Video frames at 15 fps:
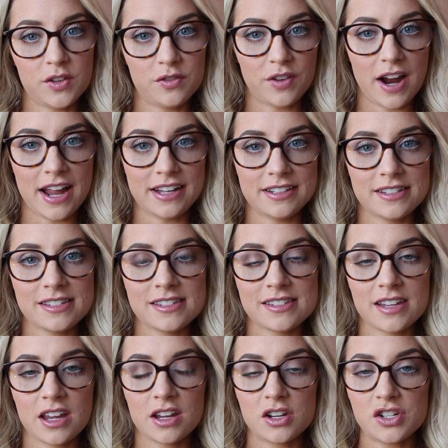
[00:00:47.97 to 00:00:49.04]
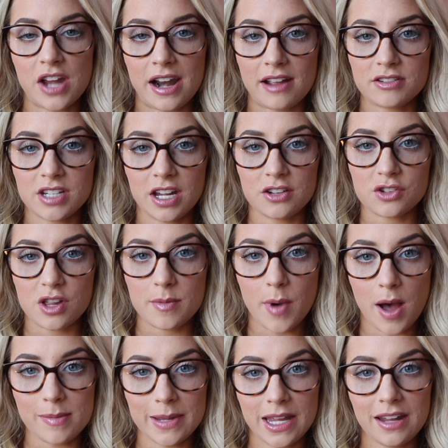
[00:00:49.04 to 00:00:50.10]
friends, shout out to Angela
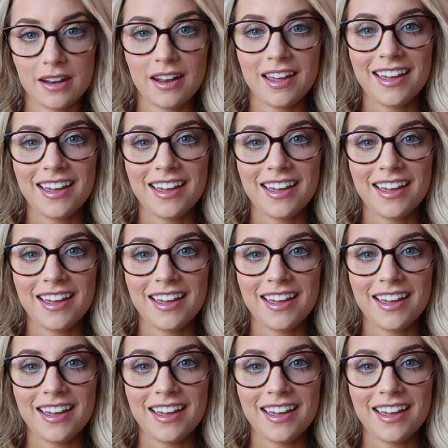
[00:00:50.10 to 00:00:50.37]
Bobbitt,